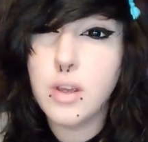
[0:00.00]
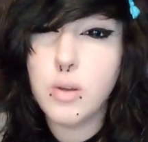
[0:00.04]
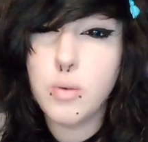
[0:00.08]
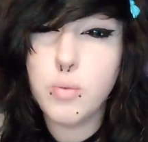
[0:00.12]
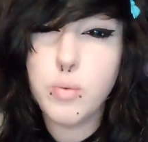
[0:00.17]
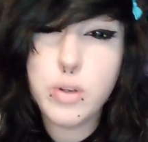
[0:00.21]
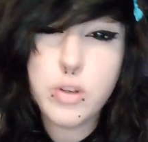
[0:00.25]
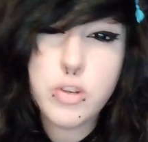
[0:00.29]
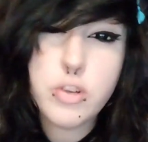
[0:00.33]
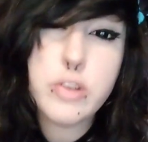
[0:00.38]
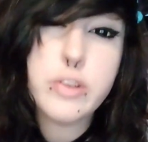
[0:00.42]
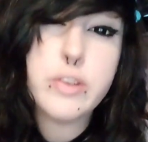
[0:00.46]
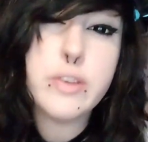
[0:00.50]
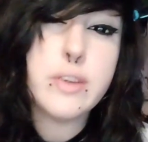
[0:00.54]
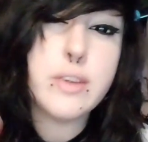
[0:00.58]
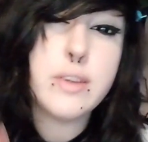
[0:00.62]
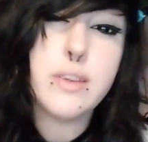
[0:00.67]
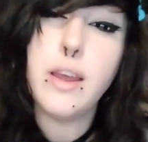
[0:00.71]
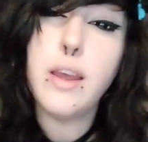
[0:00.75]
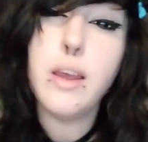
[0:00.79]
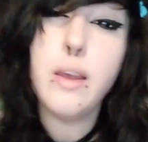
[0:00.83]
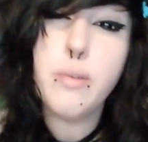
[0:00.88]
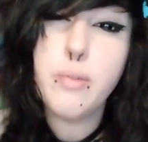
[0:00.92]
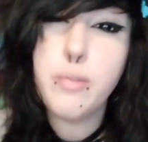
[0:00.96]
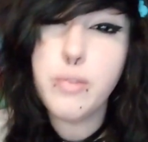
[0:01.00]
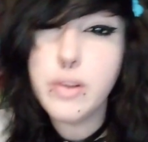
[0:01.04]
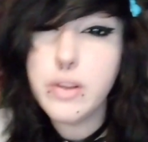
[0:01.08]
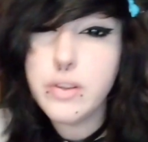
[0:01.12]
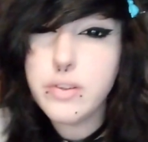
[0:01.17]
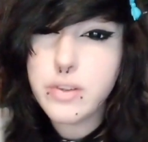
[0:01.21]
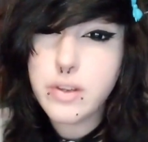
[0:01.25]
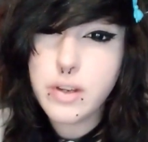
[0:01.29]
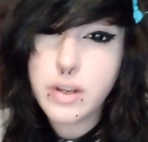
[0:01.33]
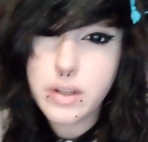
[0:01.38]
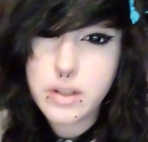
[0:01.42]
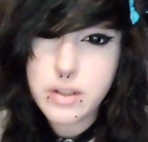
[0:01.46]
we're just safe
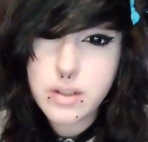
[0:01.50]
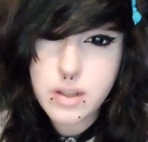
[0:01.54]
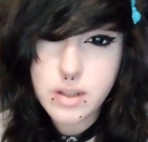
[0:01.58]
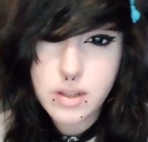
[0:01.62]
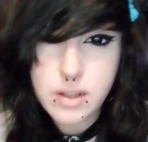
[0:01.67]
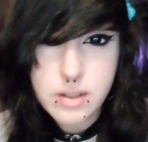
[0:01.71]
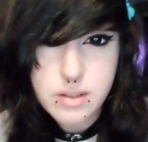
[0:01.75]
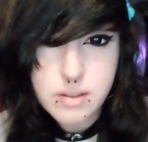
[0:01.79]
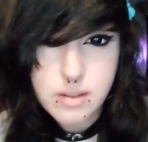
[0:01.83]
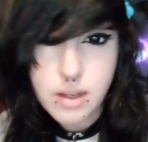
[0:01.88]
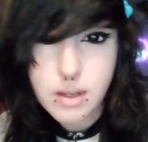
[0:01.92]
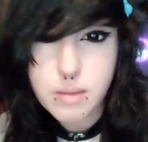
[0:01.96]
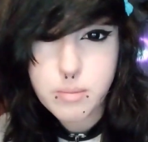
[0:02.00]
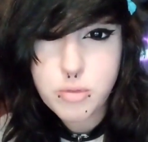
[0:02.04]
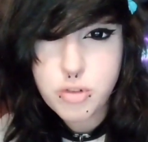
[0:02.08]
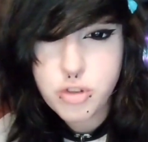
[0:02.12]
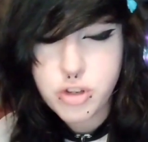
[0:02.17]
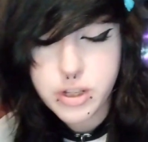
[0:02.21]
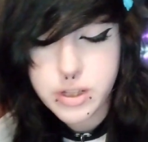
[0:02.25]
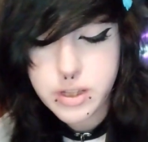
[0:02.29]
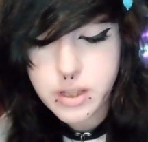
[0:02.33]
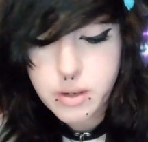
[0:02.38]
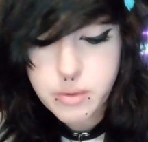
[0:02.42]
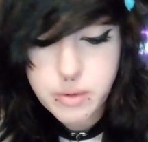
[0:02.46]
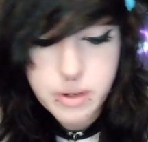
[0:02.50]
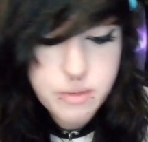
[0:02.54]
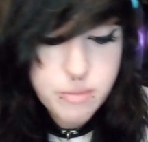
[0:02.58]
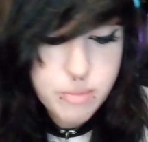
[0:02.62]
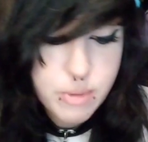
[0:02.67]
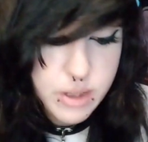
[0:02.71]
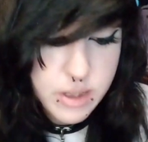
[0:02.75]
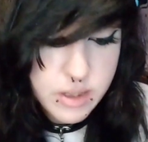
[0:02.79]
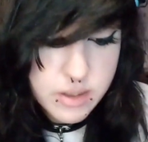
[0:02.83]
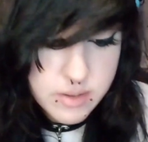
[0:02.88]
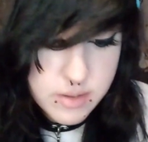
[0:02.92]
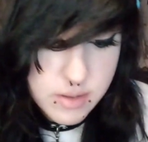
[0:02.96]
listening to the same shit that we've
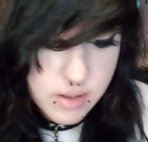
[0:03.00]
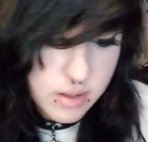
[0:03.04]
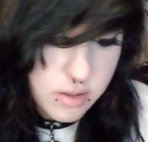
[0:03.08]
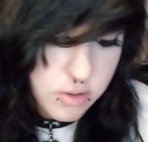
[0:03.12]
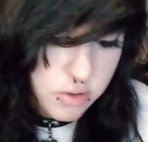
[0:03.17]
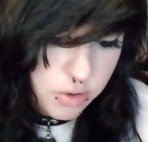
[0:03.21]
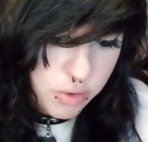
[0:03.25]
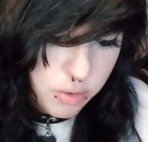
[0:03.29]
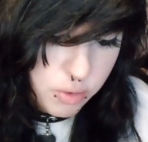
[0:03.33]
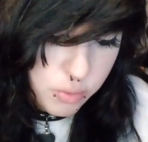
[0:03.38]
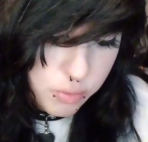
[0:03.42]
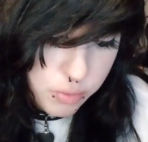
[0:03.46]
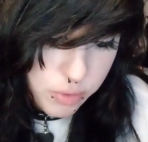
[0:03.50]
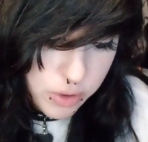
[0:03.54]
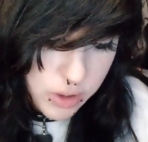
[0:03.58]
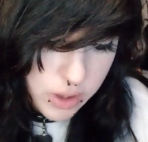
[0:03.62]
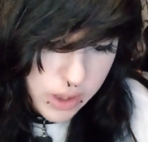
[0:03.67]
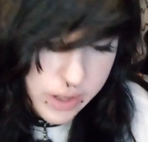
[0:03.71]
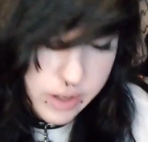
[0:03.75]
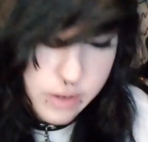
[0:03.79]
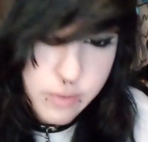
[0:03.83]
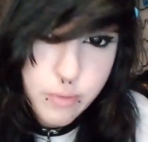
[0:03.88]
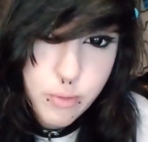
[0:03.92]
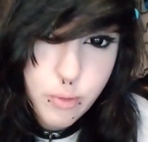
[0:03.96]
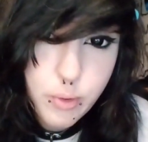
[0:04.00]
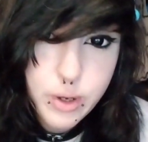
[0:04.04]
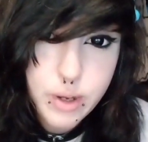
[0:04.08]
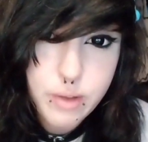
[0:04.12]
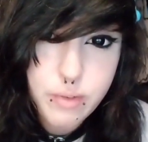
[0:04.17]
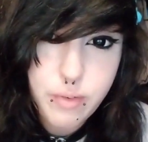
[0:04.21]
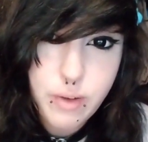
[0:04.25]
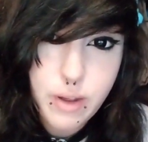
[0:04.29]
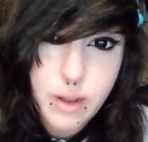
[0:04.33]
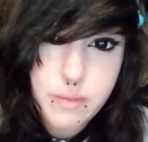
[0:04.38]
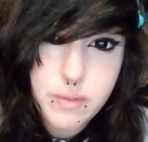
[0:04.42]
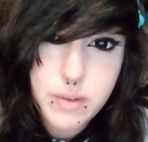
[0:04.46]
been listening to for like
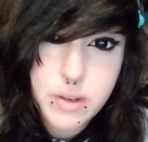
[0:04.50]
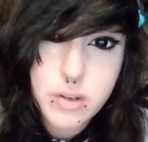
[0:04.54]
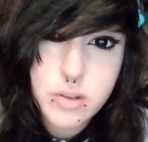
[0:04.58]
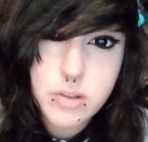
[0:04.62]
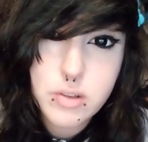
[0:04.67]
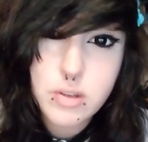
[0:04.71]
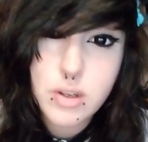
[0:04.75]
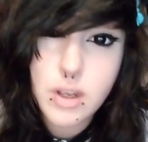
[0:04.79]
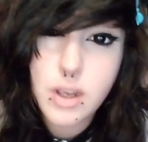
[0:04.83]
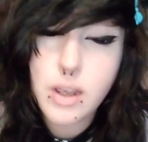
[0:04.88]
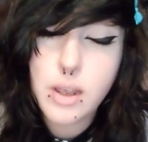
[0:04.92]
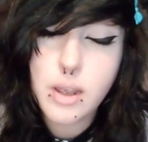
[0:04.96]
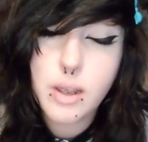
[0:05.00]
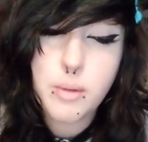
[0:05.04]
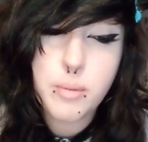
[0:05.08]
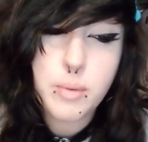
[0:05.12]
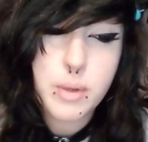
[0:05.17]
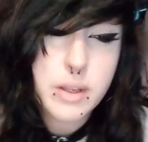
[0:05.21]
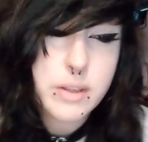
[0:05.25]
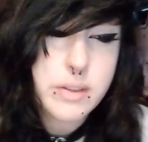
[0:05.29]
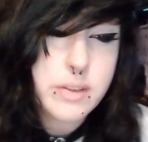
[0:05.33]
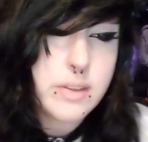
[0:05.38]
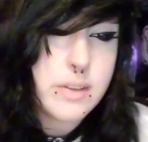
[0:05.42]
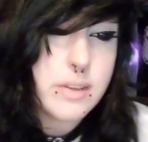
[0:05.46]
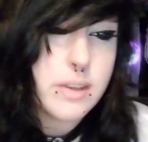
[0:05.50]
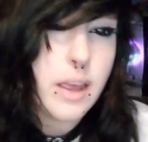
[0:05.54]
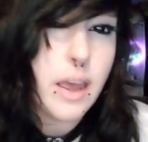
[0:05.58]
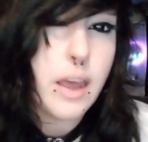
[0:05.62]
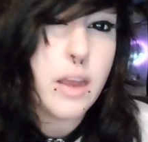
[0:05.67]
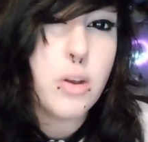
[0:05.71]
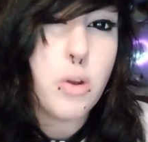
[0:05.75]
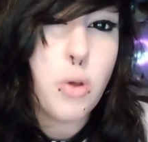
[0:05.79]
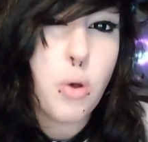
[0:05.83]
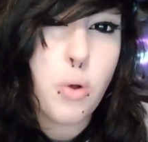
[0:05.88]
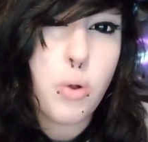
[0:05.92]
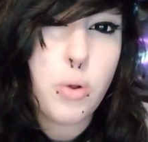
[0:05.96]
45 years because it's
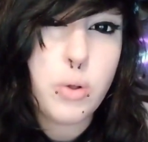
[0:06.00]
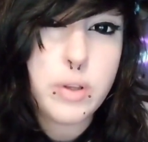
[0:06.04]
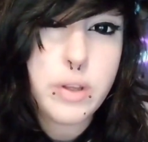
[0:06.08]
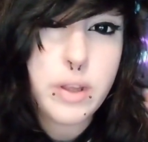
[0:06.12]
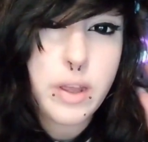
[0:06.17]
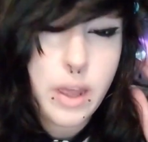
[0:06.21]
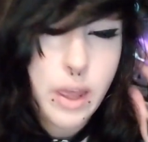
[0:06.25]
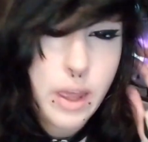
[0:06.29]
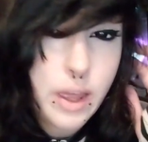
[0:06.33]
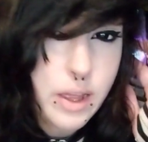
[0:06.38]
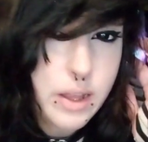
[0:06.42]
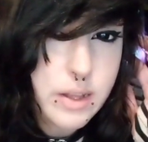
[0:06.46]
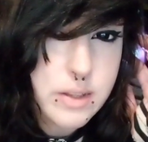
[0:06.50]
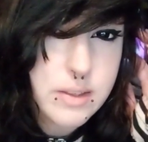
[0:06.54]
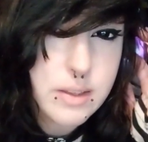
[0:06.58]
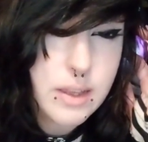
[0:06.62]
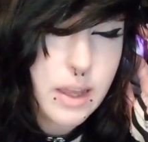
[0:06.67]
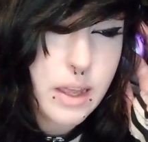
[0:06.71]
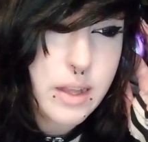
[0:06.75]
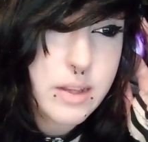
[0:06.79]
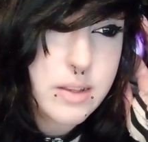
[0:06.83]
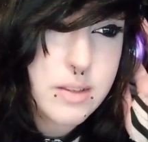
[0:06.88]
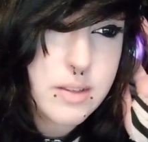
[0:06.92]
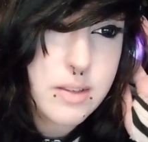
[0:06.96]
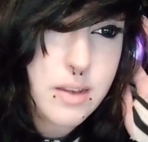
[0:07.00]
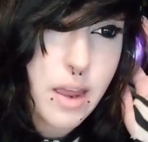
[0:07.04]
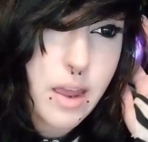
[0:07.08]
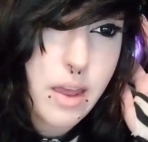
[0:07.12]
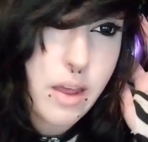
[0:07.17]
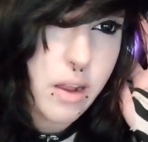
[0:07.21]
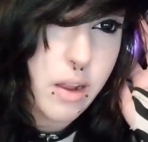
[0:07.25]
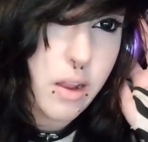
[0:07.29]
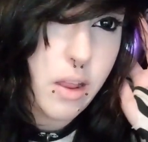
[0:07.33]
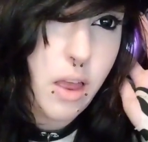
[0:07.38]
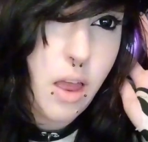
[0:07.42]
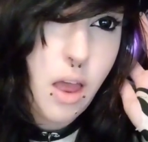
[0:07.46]
getting old, it's getting
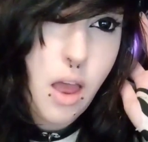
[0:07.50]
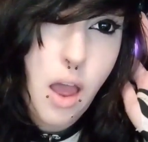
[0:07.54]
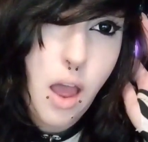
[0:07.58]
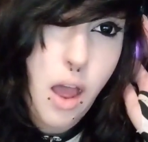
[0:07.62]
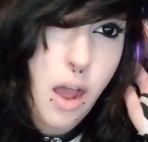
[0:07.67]
stale,